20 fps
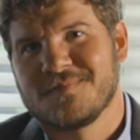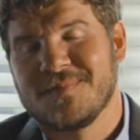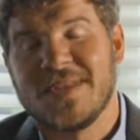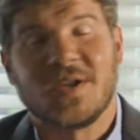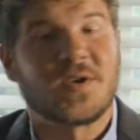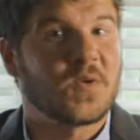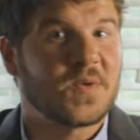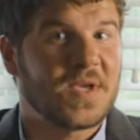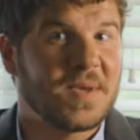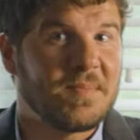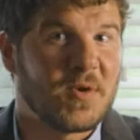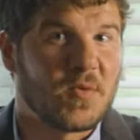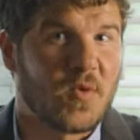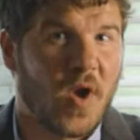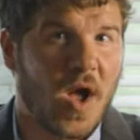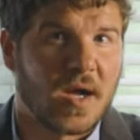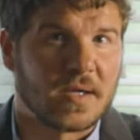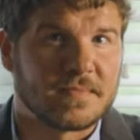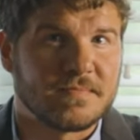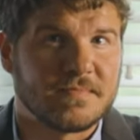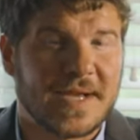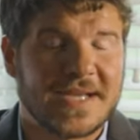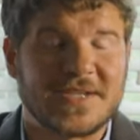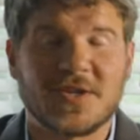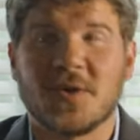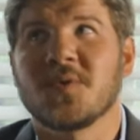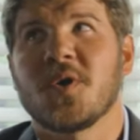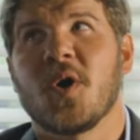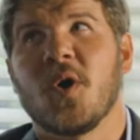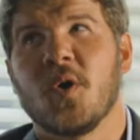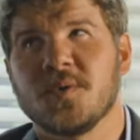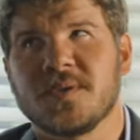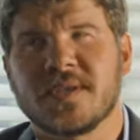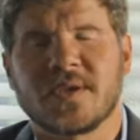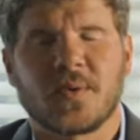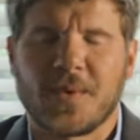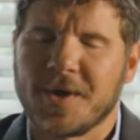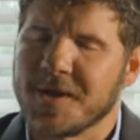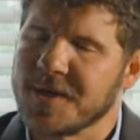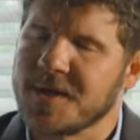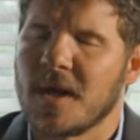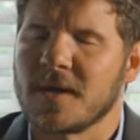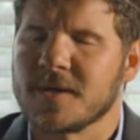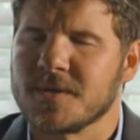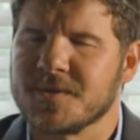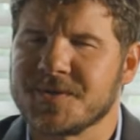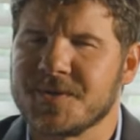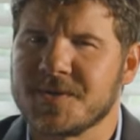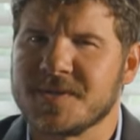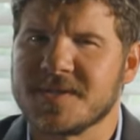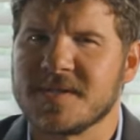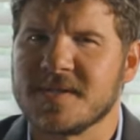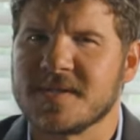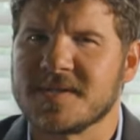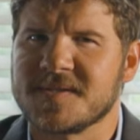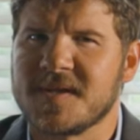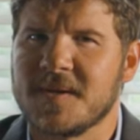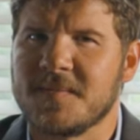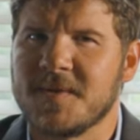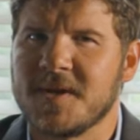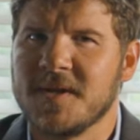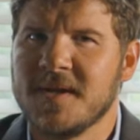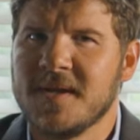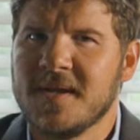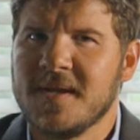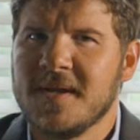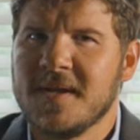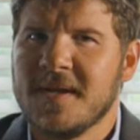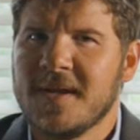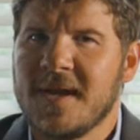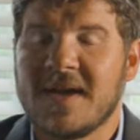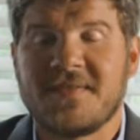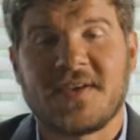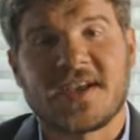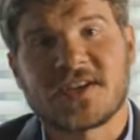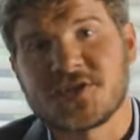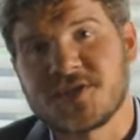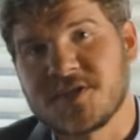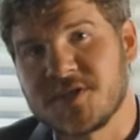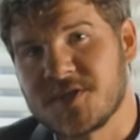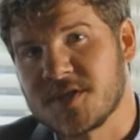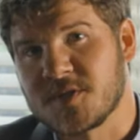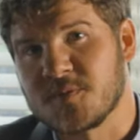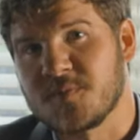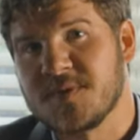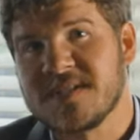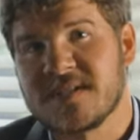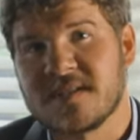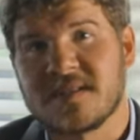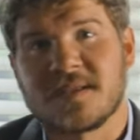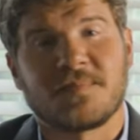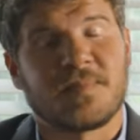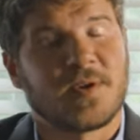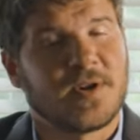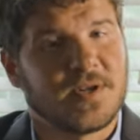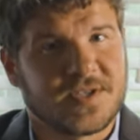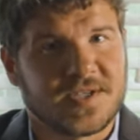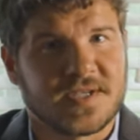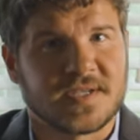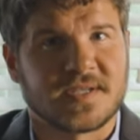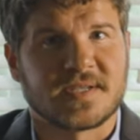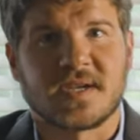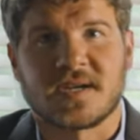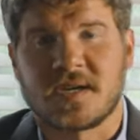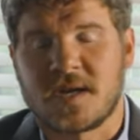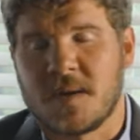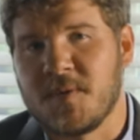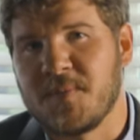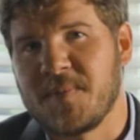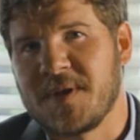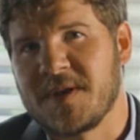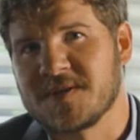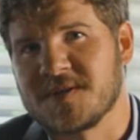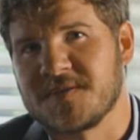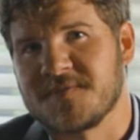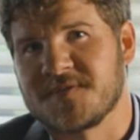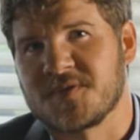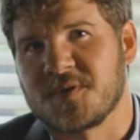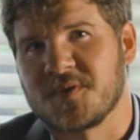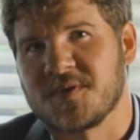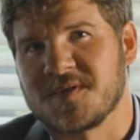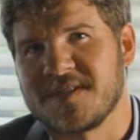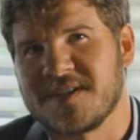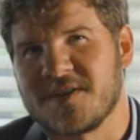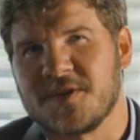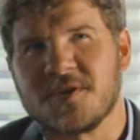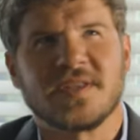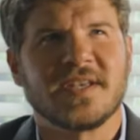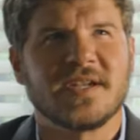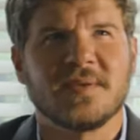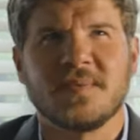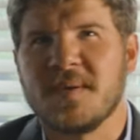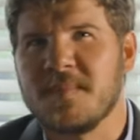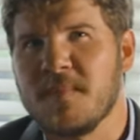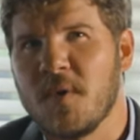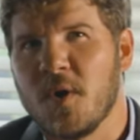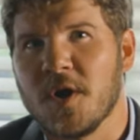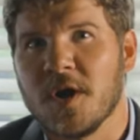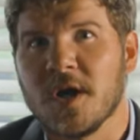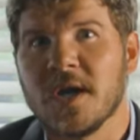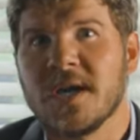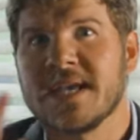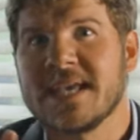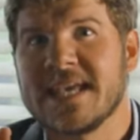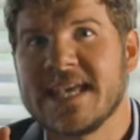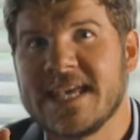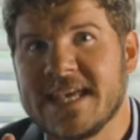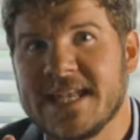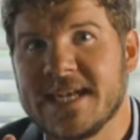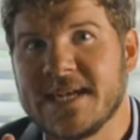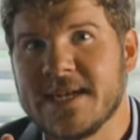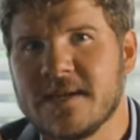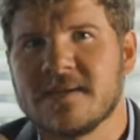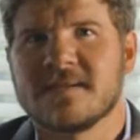Now, don't get me wrong, I don't only wear cargo shorts in the summer. I've actually just recently purchased a couple pairs of shorts that are a little bit more in.